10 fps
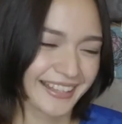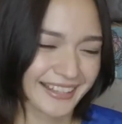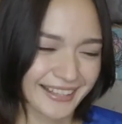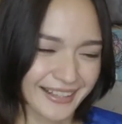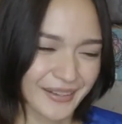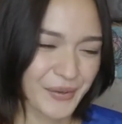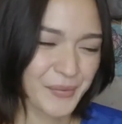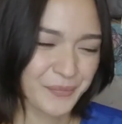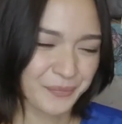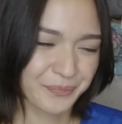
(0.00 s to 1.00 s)
What you're
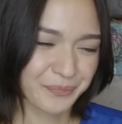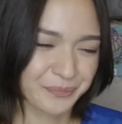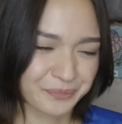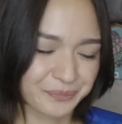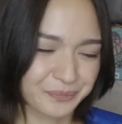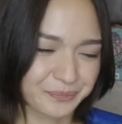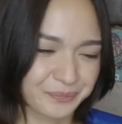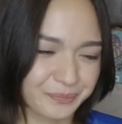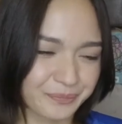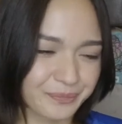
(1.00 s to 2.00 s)
supposed to comment on
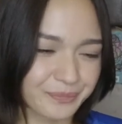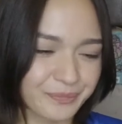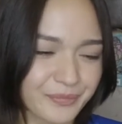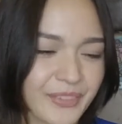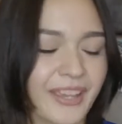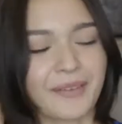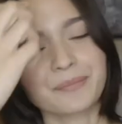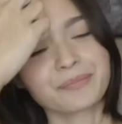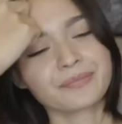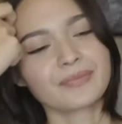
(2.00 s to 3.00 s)
instead. Alright, you have 30
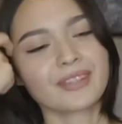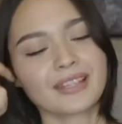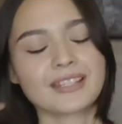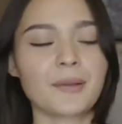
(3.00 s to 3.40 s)
seconds to answer.